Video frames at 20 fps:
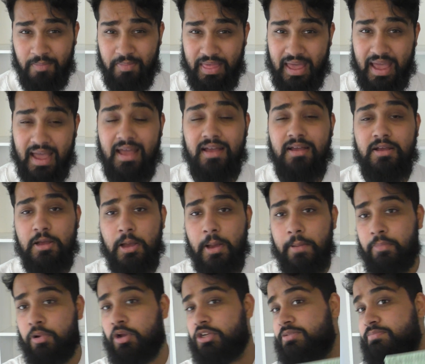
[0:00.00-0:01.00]
up that,
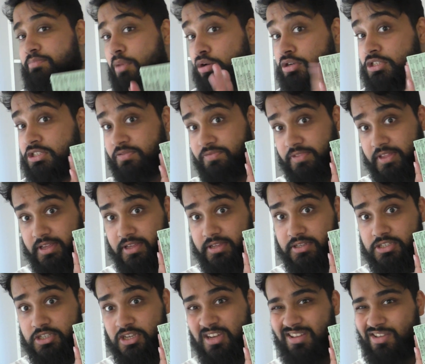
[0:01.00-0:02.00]
because most of
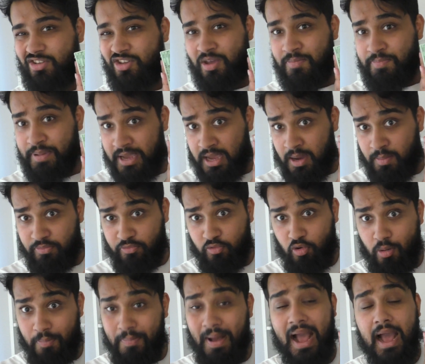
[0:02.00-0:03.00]
these you can pick up
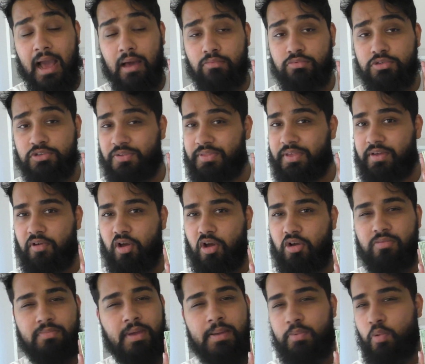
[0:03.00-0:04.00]
for £1 on their
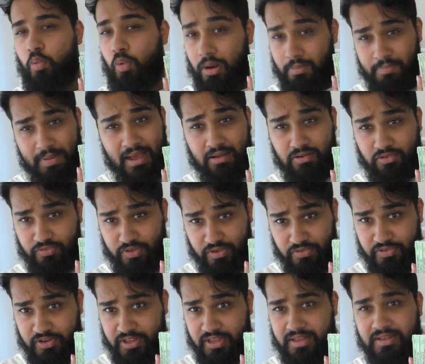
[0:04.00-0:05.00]
own, maybe
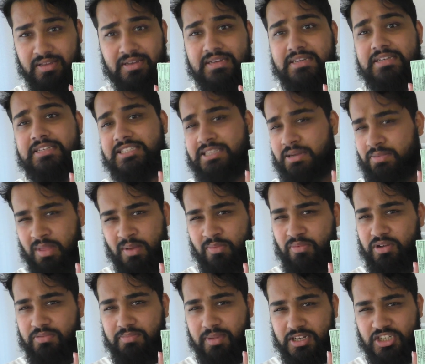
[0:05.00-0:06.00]
£1.50. Some of them
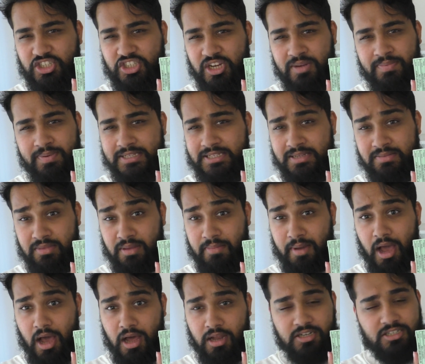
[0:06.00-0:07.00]
are much cheaper, some of them
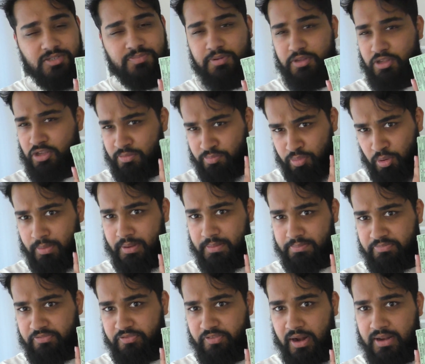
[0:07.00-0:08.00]
aren't, but you can probably
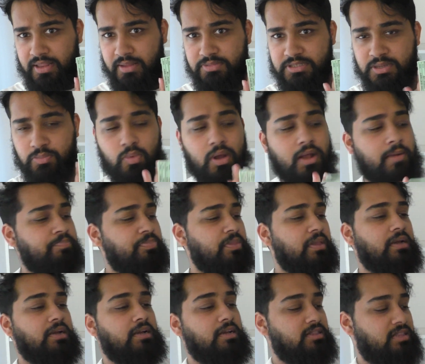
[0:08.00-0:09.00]
find them somewhere.
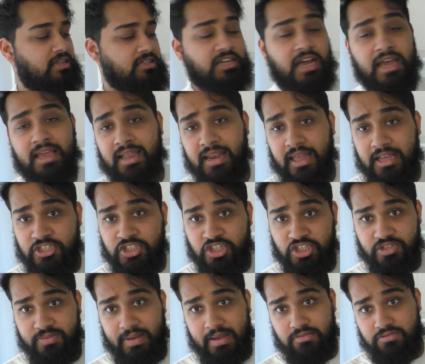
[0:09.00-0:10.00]
The entire
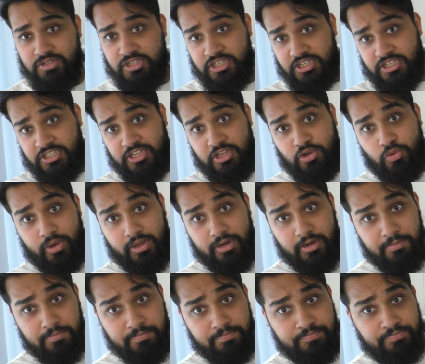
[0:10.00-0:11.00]
collection's about 60
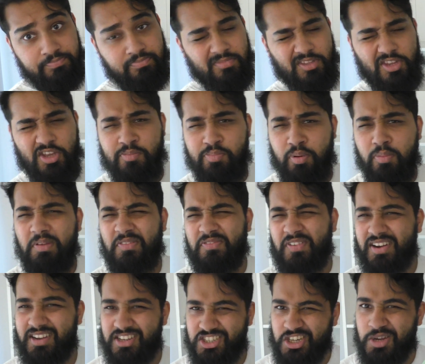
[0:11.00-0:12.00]
quid. You can probably
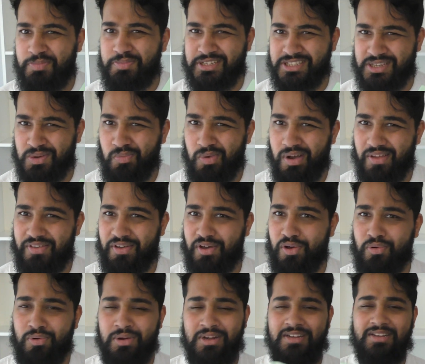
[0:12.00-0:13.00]
find it cheaper somewhere
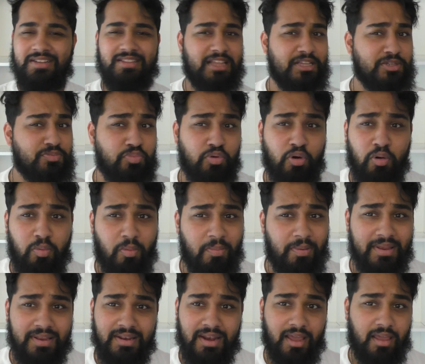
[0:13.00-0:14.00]
though. There's
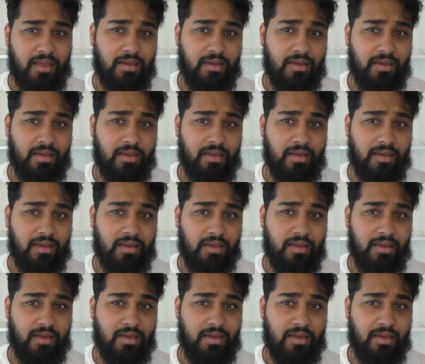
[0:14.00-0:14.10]
probably